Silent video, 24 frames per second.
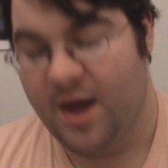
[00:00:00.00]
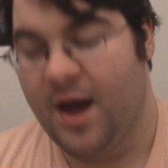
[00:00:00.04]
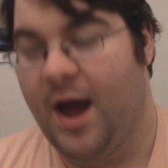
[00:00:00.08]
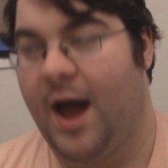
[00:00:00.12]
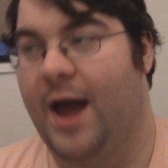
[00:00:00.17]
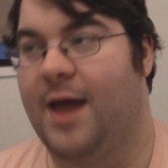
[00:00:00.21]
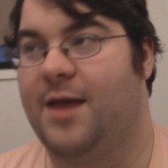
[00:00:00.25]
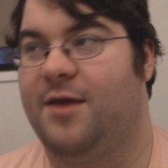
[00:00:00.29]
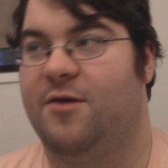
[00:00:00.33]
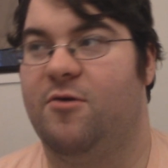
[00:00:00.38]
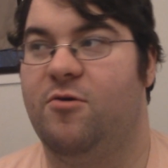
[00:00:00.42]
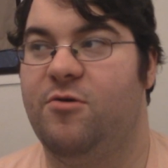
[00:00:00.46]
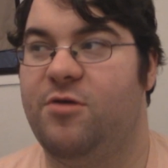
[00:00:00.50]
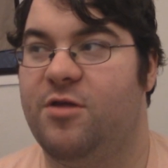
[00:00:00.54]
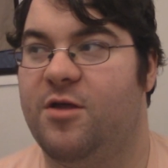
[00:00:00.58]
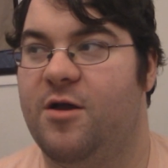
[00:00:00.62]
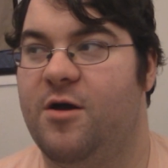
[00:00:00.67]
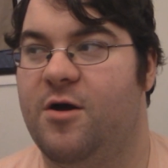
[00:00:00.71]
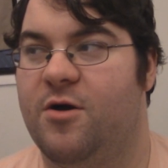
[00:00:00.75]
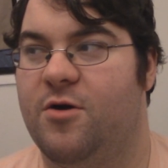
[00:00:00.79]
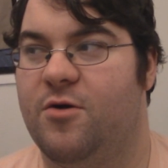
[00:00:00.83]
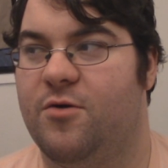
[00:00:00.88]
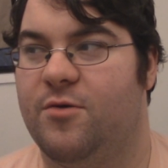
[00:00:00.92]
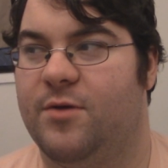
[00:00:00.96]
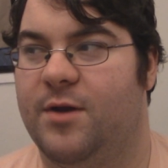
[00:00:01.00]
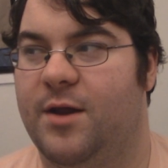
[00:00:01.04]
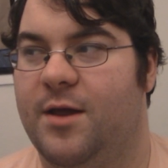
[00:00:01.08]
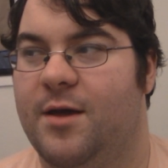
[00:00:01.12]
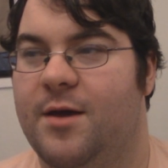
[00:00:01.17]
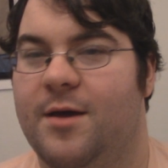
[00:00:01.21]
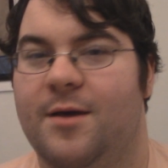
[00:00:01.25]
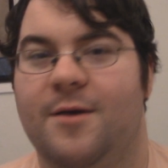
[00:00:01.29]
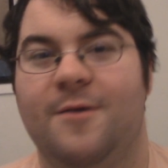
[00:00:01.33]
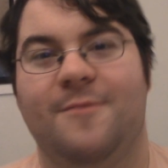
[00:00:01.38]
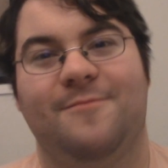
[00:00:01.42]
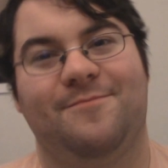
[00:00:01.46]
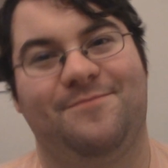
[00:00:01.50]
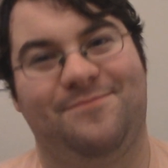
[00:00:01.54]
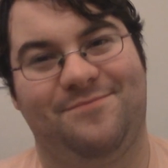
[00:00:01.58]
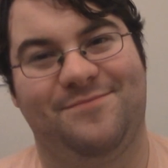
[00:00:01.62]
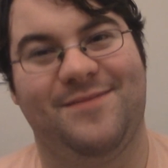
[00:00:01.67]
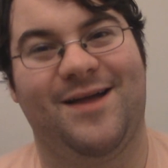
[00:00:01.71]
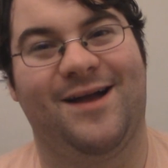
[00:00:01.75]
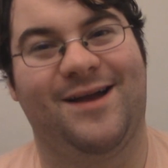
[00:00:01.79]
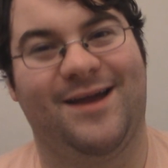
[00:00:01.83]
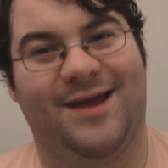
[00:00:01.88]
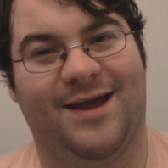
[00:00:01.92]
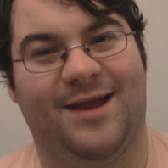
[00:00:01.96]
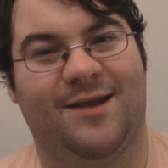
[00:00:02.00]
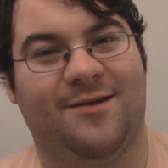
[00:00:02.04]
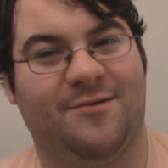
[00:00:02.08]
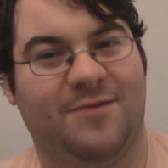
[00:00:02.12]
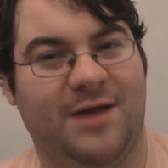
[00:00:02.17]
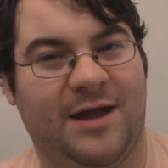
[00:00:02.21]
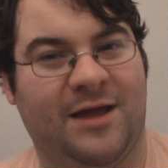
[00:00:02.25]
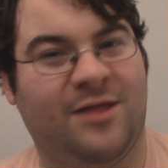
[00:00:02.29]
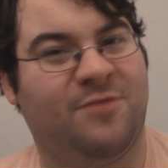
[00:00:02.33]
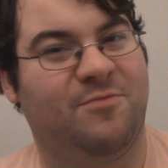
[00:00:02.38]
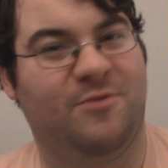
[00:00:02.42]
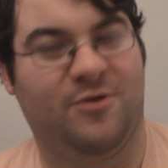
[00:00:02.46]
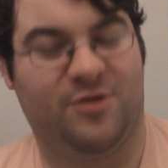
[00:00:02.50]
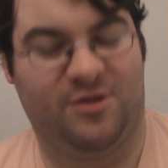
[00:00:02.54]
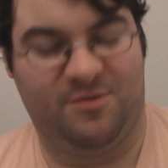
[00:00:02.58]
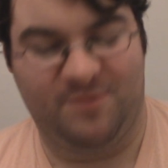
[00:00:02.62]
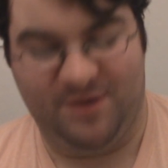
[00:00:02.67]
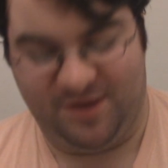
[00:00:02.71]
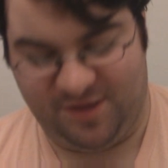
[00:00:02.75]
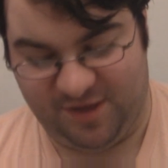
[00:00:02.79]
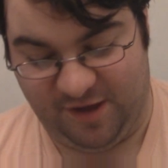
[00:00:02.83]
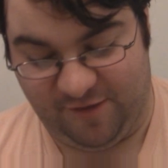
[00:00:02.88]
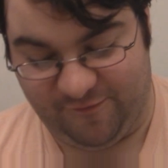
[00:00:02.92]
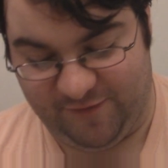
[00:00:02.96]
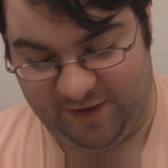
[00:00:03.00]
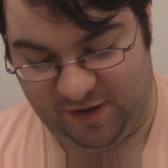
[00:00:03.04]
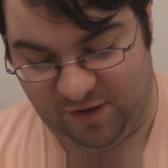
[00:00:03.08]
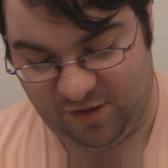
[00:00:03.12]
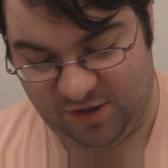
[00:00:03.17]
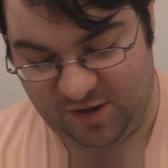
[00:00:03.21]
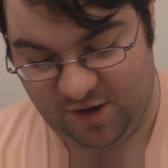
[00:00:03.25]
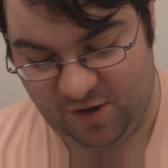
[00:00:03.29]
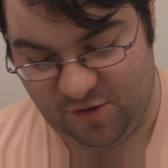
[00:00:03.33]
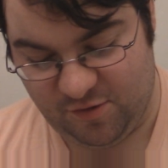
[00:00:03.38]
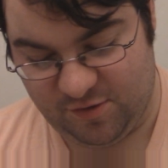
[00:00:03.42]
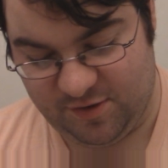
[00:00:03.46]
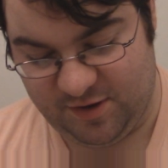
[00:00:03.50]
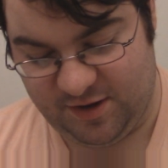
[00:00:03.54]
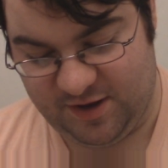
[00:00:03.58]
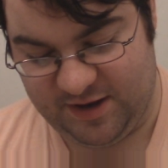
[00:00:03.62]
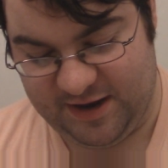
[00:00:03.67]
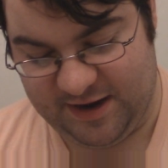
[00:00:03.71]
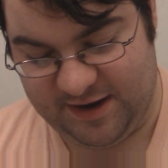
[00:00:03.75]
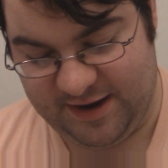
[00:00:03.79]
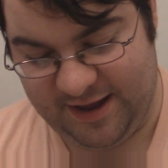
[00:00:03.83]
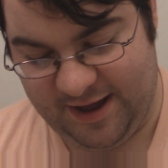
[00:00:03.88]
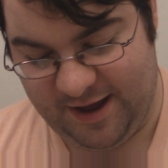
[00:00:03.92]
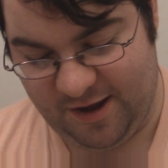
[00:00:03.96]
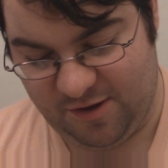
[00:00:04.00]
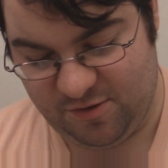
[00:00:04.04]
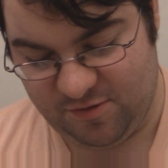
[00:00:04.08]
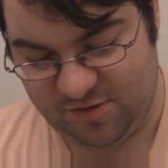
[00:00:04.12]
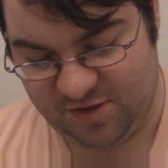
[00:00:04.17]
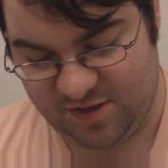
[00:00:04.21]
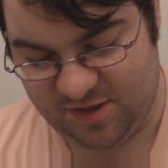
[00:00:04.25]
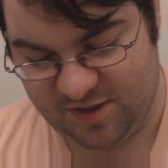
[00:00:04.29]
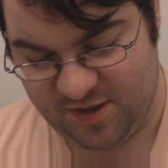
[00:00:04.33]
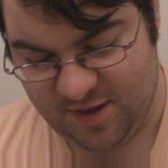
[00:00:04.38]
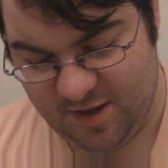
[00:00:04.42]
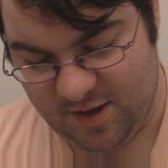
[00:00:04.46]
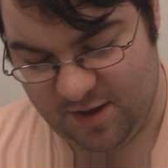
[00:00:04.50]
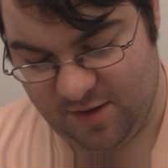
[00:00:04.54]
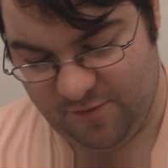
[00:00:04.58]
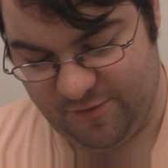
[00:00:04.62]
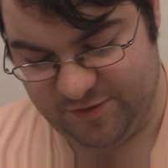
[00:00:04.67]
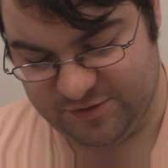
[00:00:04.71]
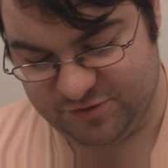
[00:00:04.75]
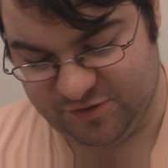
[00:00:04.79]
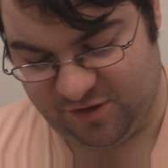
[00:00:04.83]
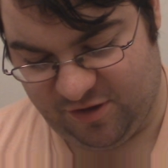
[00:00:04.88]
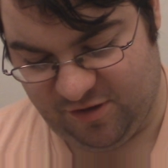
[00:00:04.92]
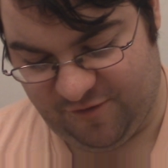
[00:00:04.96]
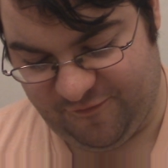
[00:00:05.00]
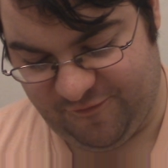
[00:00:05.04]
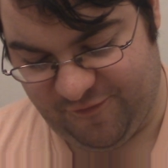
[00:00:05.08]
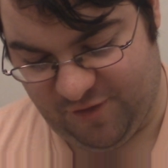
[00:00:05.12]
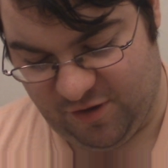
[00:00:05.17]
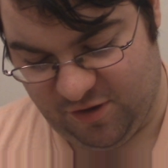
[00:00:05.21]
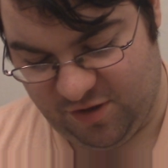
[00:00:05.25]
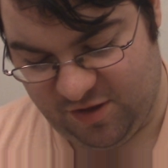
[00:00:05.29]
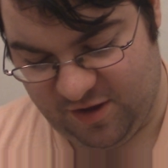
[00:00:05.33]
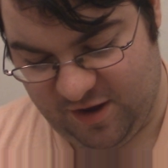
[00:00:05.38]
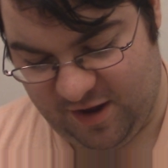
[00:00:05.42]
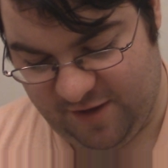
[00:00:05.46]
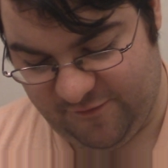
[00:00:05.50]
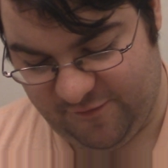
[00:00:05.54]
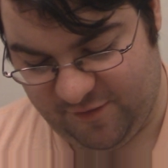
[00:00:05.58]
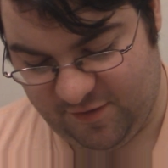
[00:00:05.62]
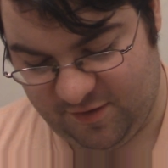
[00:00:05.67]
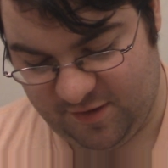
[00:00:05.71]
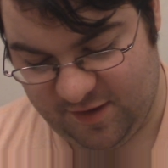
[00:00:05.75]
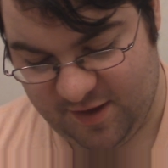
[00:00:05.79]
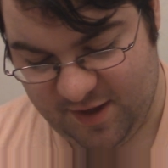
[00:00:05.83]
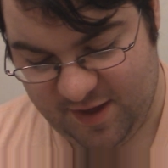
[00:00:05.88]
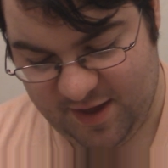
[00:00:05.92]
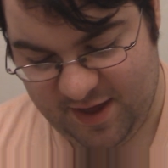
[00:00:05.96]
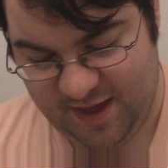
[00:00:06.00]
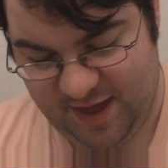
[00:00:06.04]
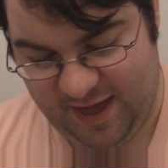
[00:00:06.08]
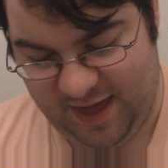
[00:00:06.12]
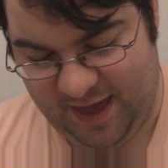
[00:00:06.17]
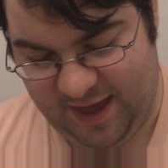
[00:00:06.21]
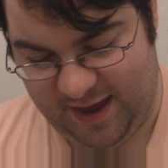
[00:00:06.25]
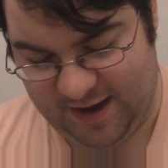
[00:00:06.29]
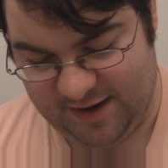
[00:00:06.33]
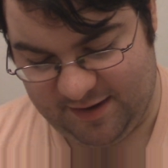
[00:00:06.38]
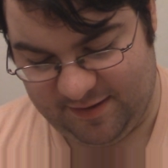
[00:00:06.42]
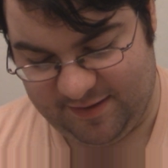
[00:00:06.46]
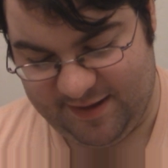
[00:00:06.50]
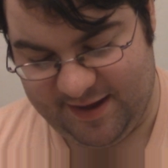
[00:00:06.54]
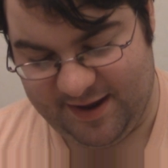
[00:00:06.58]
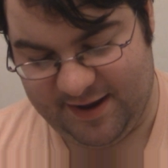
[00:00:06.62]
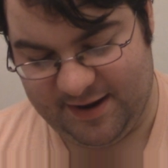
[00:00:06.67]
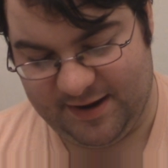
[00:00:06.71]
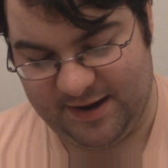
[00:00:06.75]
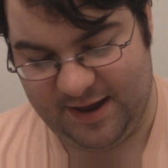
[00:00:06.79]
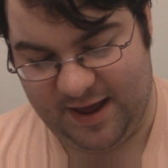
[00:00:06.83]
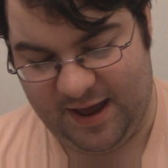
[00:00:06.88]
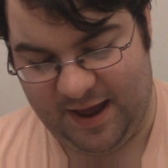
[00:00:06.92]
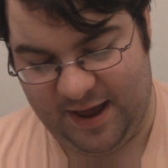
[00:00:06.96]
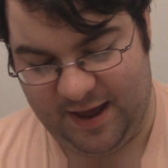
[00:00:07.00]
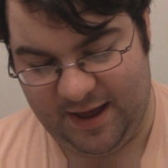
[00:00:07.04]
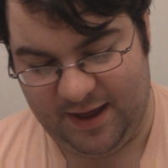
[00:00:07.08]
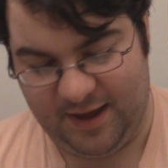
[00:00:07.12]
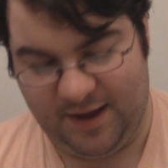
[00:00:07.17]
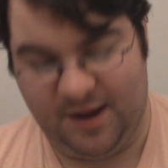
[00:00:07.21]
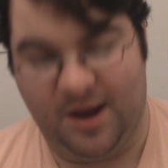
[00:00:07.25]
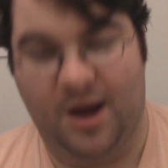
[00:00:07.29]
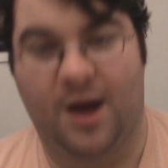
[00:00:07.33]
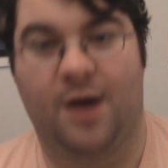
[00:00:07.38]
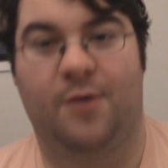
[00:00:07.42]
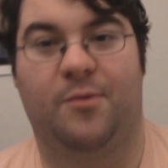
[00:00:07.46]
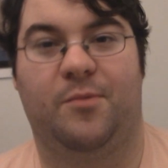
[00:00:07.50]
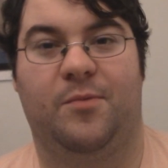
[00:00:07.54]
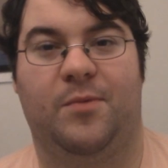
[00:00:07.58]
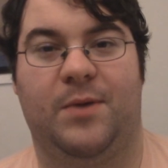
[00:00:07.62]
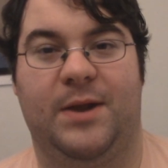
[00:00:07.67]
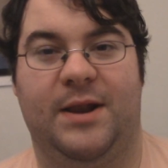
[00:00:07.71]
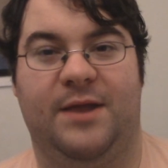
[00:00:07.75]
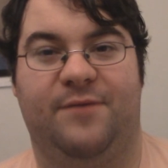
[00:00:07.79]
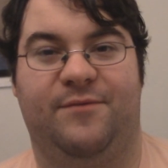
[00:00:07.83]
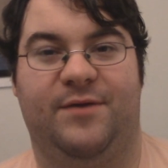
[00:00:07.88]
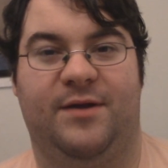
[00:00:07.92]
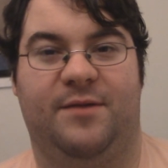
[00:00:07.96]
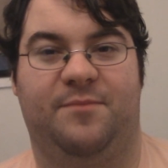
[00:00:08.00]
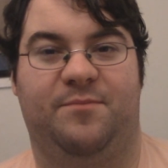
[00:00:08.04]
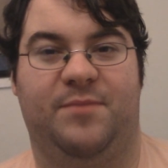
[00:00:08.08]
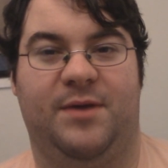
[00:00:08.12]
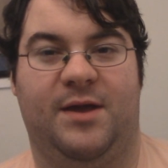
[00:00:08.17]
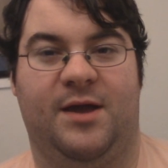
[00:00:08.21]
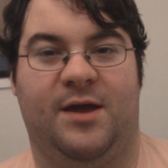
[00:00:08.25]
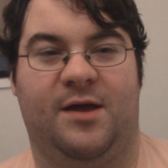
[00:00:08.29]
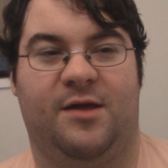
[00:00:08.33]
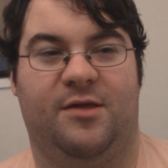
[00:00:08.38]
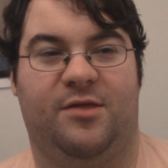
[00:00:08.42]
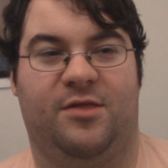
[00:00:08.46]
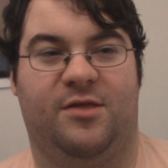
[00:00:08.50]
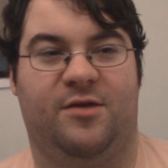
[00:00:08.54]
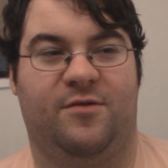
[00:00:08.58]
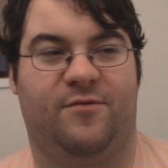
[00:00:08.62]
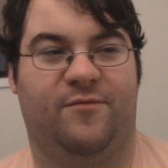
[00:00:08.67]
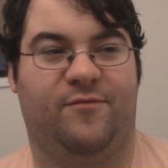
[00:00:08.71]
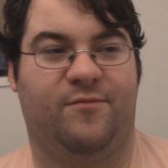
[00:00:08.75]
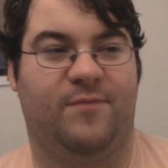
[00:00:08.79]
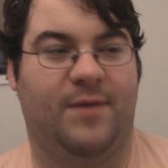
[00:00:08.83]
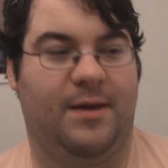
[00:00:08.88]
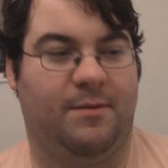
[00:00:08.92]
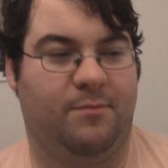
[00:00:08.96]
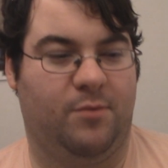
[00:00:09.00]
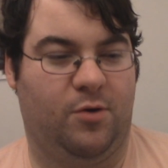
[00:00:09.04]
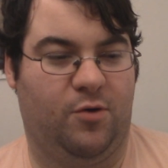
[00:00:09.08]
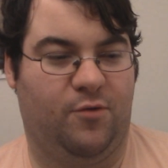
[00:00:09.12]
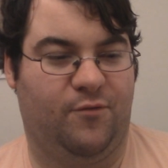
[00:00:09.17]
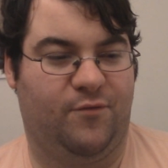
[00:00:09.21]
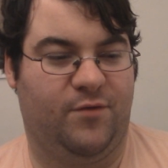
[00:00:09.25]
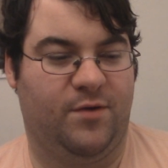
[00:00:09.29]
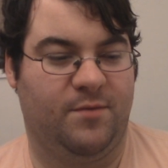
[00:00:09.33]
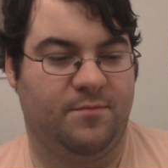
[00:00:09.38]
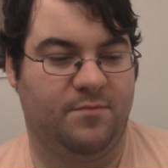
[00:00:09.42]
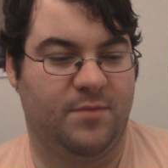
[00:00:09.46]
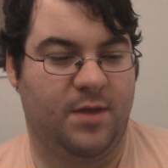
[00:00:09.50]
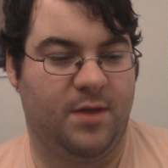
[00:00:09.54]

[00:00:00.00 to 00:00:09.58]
I used to own, again, exposing myself, I used to own Dead House, which was her first novel, and then I got rid of it because of my move.